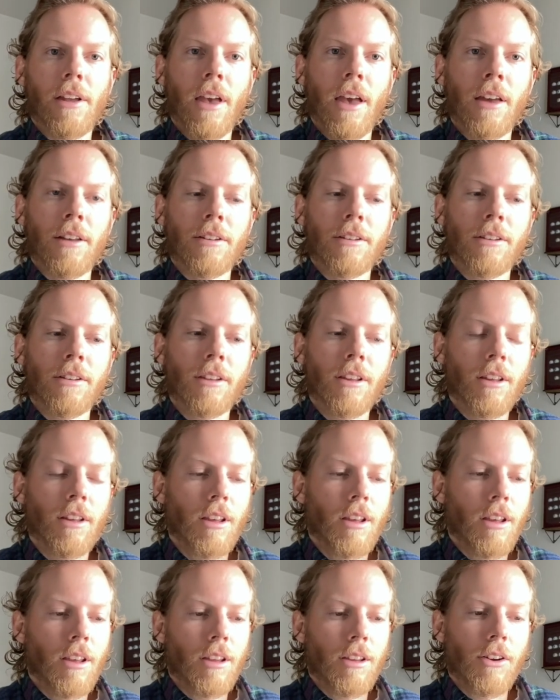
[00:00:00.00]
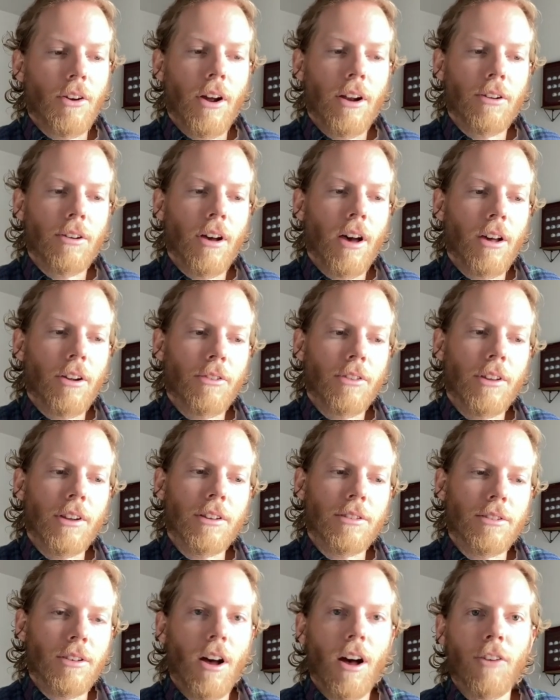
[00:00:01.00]
handy. You know, I don't think
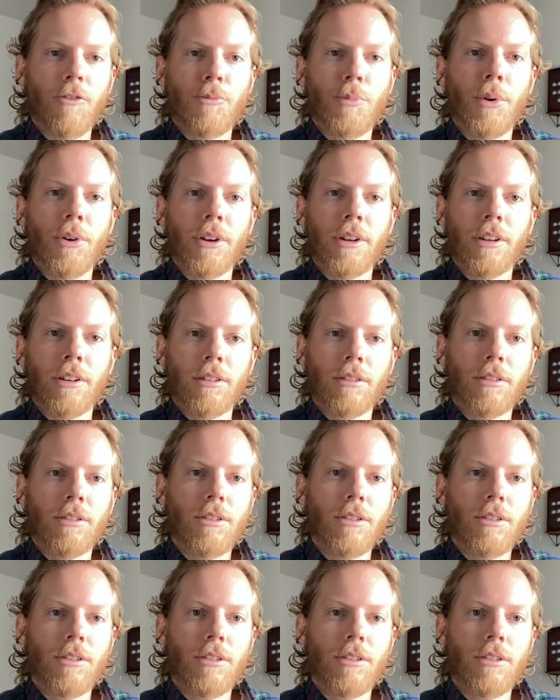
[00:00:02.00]
it's off-putting.